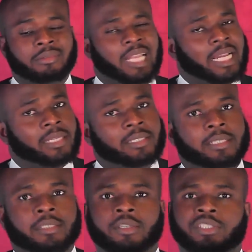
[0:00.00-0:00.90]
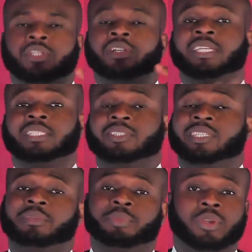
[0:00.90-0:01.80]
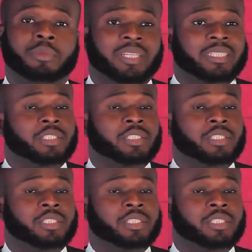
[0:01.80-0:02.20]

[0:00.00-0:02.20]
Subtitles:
like I said, does not necessarily become an